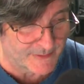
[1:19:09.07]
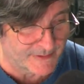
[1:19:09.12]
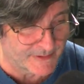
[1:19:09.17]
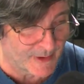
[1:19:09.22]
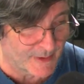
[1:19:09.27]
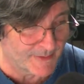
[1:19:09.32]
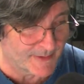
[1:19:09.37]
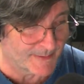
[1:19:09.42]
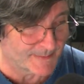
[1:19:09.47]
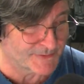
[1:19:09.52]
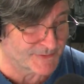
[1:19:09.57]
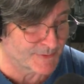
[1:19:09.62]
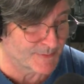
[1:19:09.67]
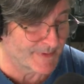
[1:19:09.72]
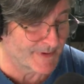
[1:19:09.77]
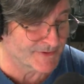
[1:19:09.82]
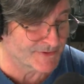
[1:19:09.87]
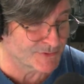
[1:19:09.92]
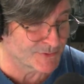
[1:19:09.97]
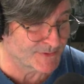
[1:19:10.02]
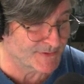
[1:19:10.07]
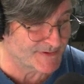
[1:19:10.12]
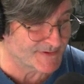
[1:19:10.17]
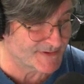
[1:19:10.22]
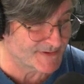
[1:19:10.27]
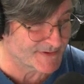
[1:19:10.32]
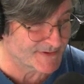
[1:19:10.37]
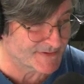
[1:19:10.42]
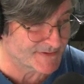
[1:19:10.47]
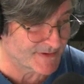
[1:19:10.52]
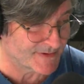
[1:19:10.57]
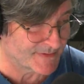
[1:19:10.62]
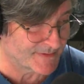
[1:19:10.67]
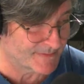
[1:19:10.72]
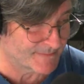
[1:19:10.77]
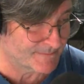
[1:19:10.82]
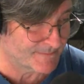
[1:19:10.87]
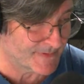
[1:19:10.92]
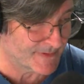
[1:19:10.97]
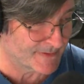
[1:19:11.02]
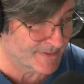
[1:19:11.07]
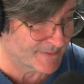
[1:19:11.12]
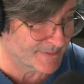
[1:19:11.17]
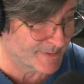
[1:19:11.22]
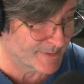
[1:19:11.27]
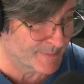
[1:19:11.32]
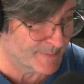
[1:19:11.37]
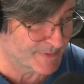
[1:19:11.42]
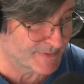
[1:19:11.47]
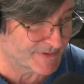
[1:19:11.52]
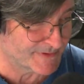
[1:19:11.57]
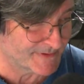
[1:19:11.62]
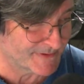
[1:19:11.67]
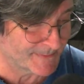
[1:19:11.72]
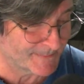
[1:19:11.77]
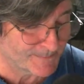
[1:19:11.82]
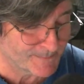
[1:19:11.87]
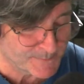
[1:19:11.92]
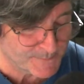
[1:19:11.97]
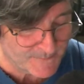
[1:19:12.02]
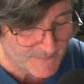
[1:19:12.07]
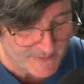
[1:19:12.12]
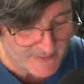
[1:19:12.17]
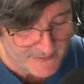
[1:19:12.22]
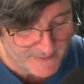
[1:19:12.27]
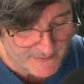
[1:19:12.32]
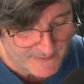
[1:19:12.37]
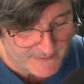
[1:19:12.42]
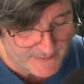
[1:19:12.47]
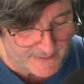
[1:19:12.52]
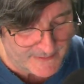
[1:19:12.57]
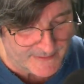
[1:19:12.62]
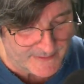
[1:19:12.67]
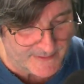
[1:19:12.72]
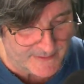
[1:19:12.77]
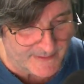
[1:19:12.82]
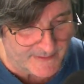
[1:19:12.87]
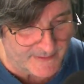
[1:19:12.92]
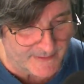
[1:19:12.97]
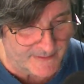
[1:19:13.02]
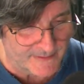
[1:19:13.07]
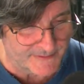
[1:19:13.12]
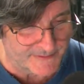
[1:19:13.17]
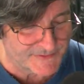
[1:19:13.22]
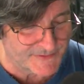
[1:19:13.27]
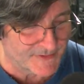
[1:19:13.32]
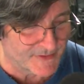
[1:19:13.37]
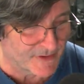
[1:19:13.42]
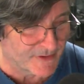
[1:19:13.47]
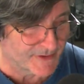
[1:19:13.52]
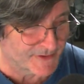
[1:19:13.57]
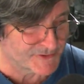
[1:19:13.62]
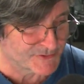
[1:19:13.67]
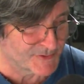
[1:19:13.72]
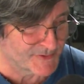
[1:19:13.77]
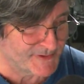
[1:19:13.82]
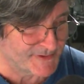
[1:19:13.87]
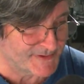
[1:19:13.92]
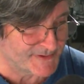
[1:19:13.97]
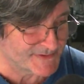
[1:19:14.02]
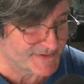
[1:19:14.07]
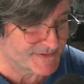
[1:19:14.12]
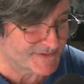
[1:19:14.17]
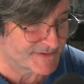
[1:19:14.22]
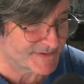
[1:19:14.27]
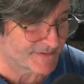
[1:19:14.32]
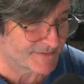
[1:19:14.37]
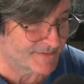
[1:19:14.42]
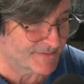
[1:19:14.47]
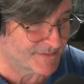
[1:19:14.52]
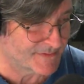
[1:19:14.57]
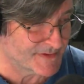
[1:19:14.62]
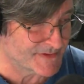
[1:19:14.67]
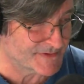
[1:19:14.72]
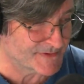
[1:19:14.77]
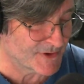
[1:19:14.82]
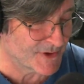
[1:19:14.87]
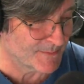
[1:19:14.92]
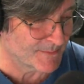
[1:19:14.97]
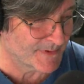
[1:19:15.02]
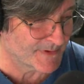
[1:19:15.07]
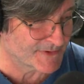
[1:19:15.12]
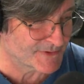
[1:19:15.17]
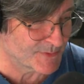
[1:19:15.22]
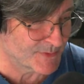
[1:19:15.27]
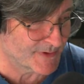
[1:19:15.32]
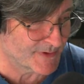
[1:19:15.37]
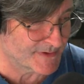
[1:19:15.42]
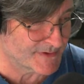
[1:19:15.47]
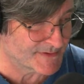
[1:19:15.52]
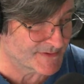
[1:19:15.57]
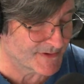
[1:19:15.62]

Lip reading: going up to about 26, I think, they're predicting, into the high 20s this time next week.